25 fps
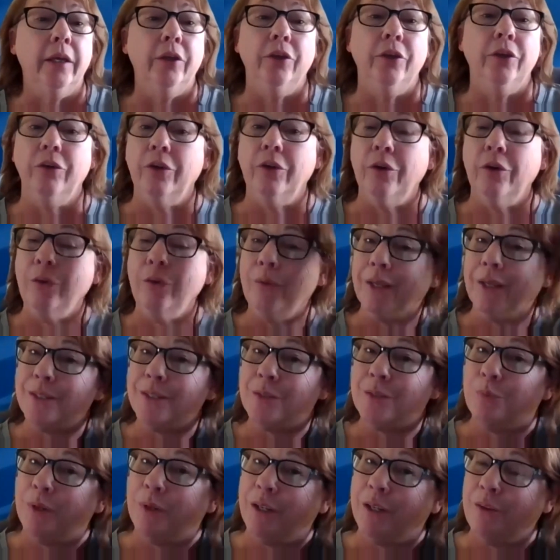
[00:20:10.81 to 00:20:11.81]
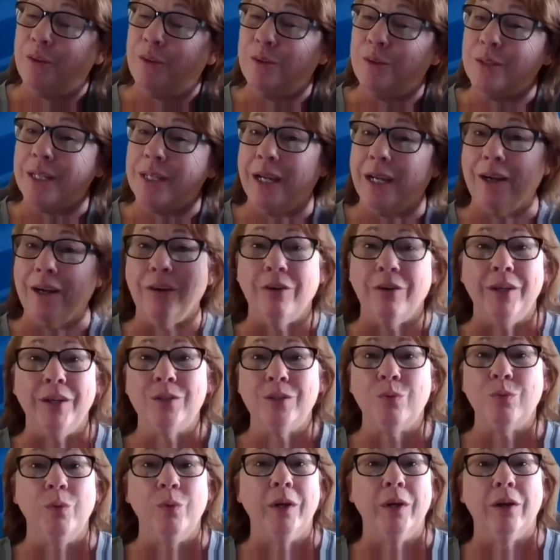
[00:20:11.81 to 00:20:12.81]
That's one of those
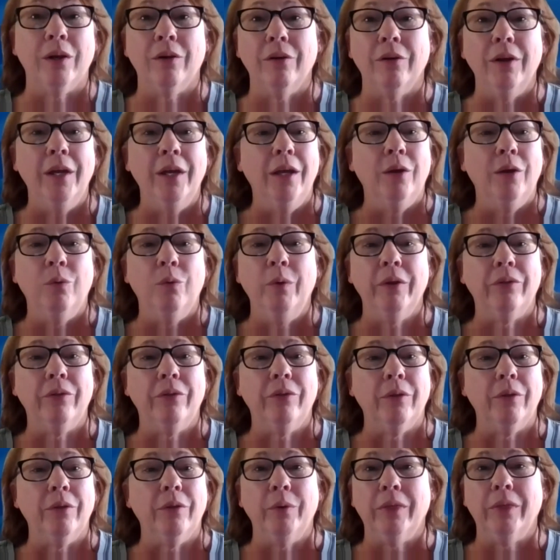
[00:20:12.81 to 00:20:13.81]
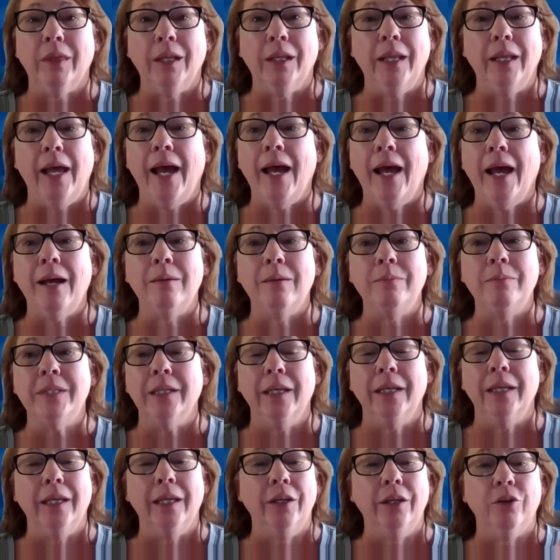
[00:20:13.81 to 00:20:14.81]
areas where with the labs
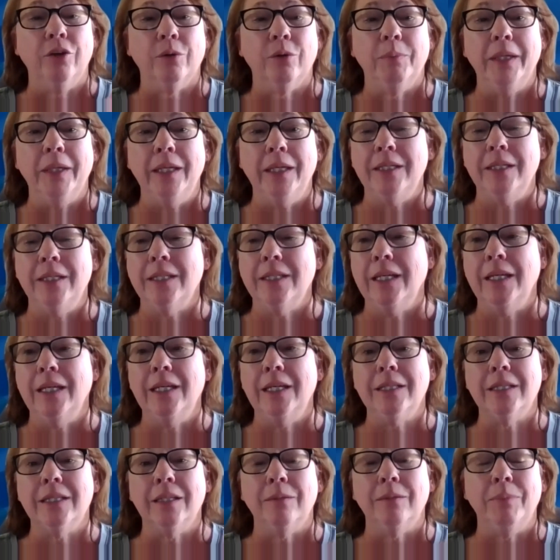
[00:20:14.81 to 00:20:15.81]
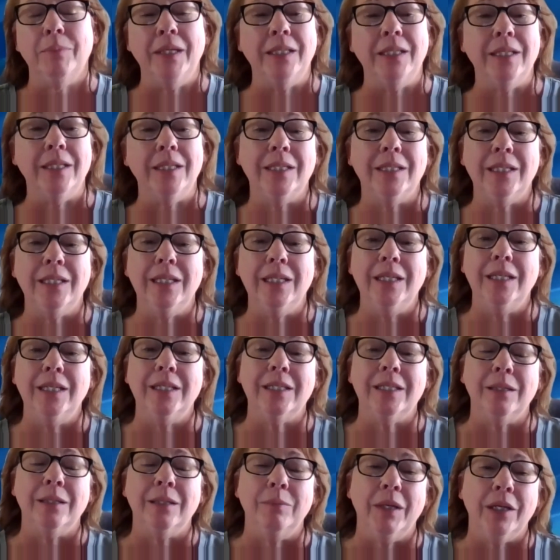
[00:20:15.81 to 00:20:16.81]
and getting your PTs and
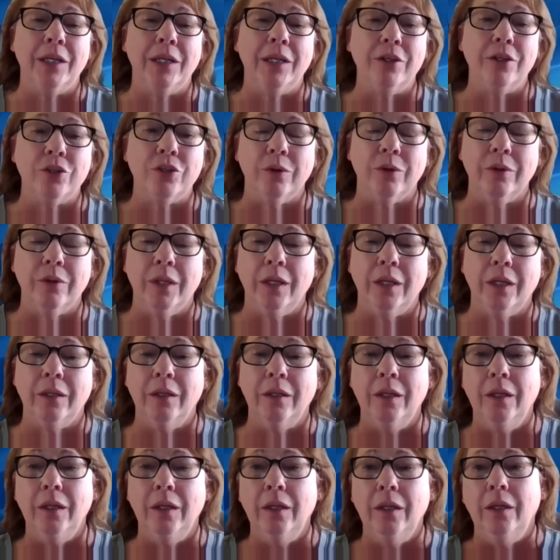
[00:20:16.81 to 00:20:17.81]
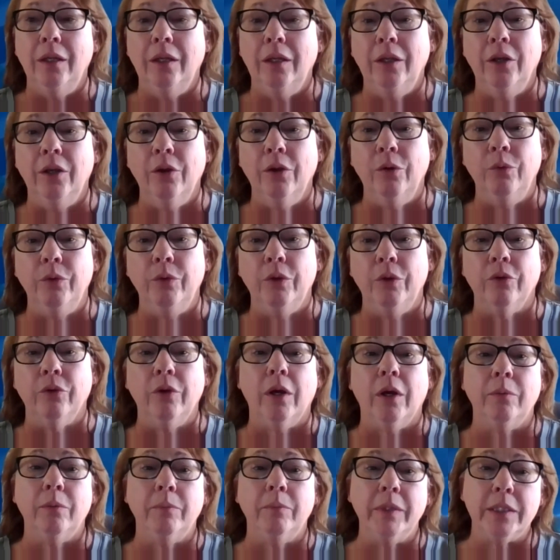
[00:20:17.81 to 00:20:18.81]
PTTs and making sure that, you're
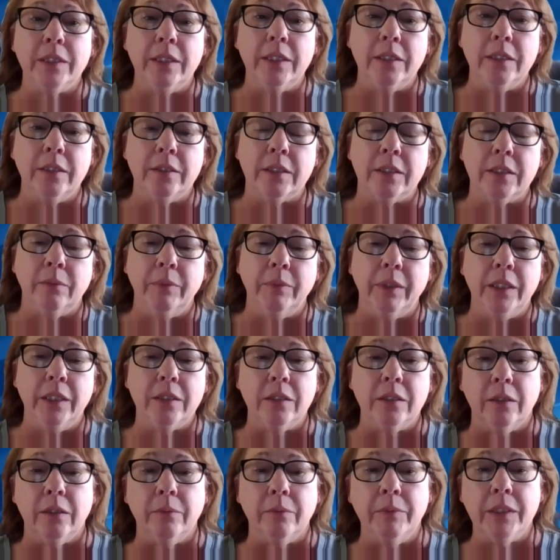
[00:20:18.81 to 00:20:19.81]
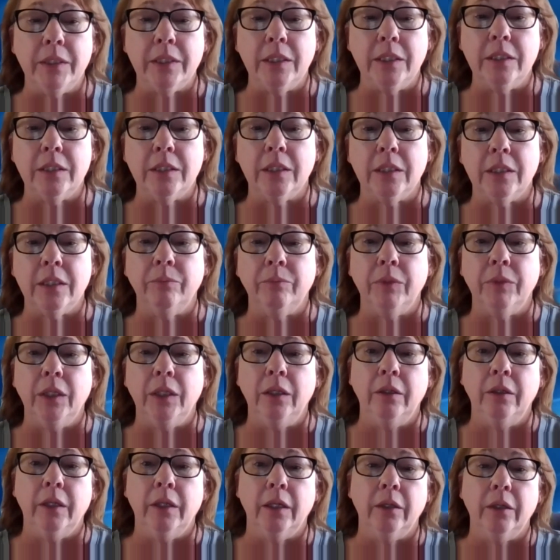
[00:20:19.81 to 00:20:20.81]
not missing, somebody's not missing
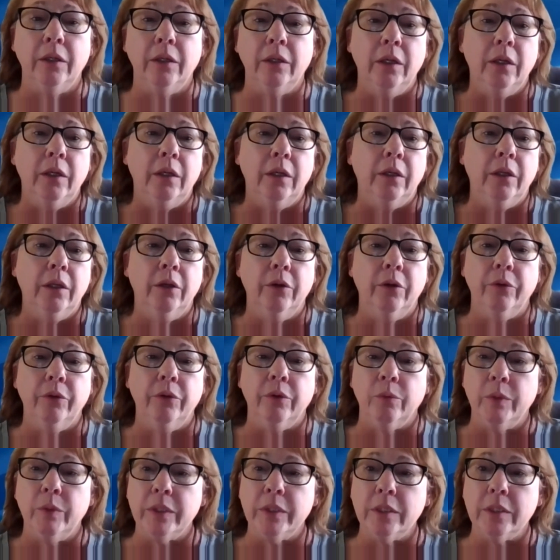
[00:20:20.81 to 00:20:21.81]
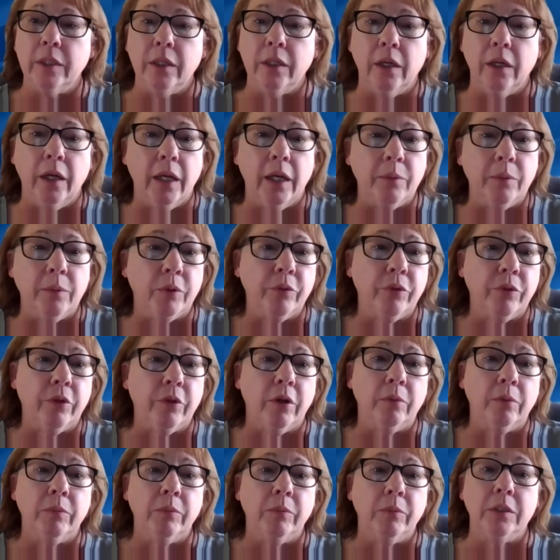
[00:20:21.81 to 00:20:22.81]
something, that, there wasn't a
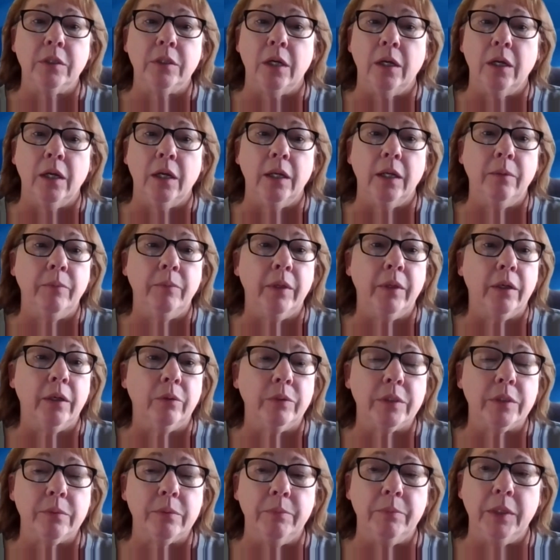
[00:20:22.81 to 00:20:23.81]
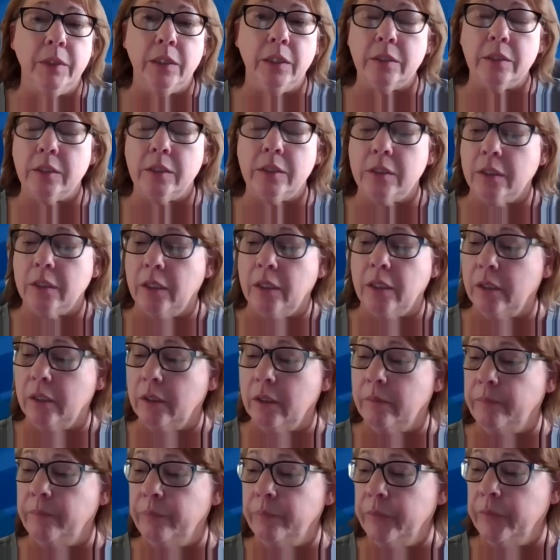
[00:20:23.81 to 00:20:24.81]
hyperthrombin time that was missed
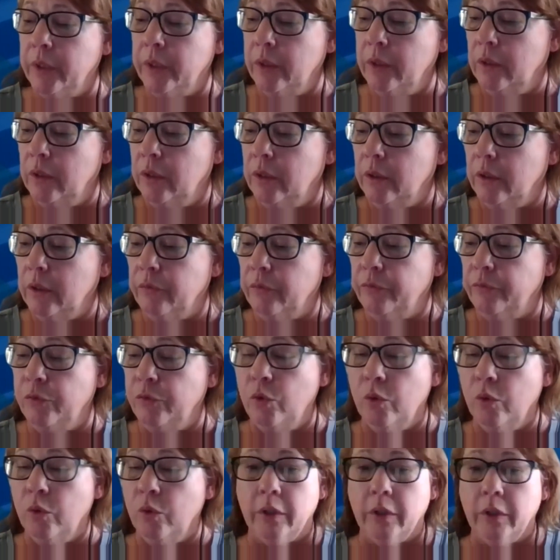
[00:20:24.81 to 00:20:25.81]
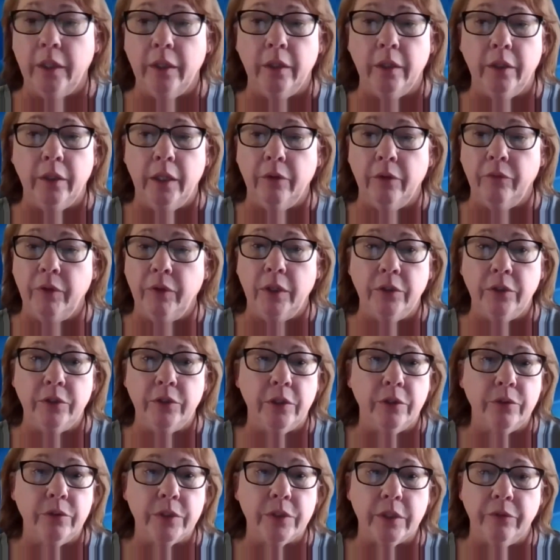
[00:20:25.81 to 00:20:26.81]
before giving a
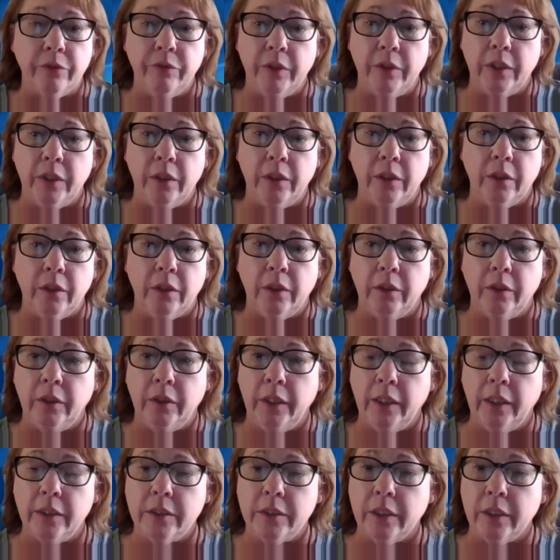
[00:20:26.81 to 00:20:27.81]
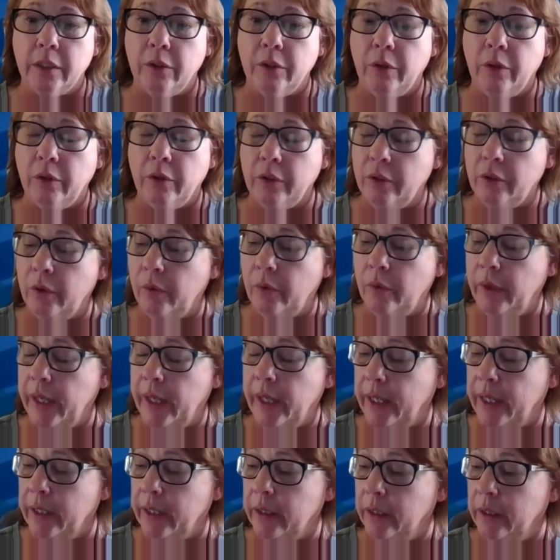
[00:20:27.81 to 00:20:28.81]
dose of an
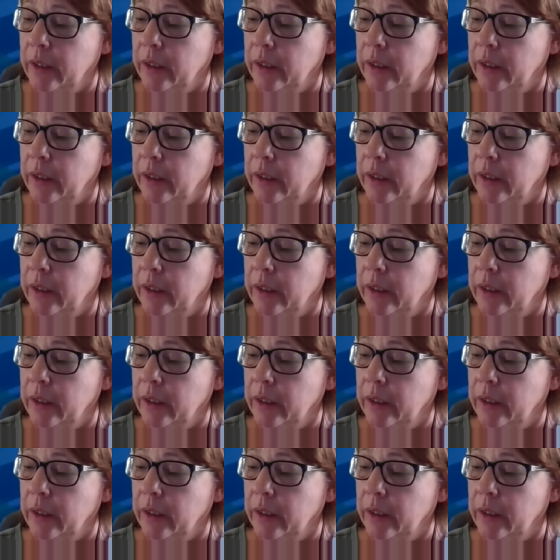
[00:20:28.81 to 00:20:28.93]
anticoag.